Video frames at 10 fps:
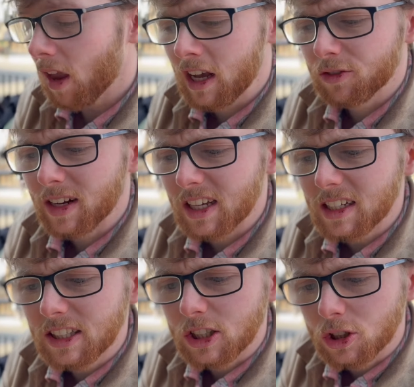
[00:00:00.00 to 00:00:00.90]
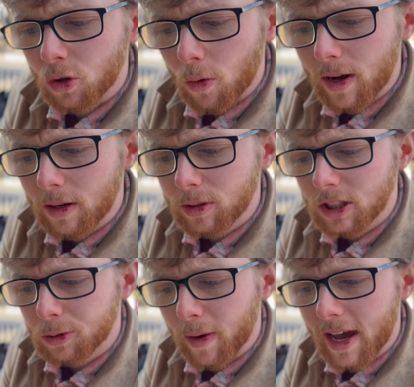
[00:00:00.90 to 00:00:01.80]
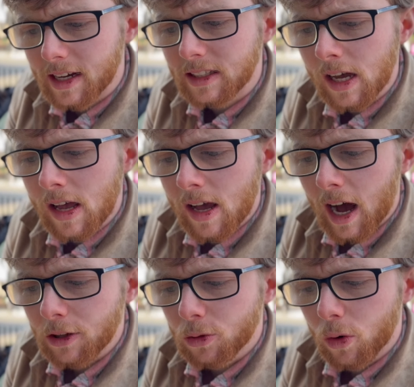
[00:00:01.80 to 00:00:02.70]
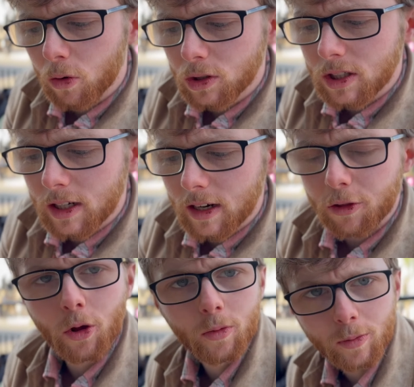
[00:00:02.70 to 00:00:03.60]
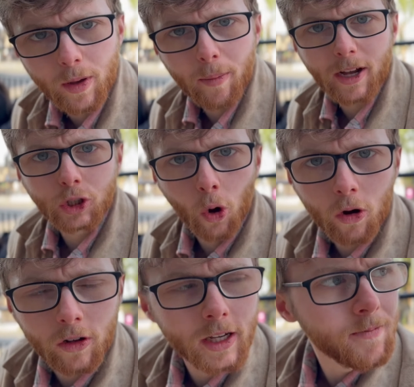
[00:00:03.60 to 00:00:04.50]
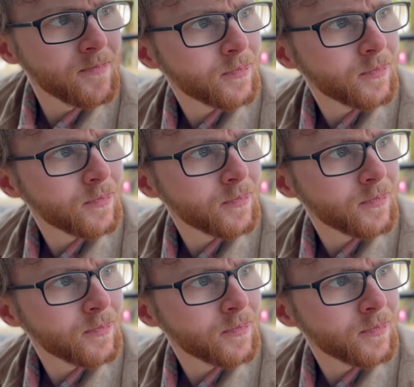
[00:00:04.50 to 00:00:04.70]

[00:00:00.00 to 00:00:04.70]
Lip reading: It's fantastic, so it's not what I would expect. I don't know, I looked at it and I thought it would be a bit chocolatey.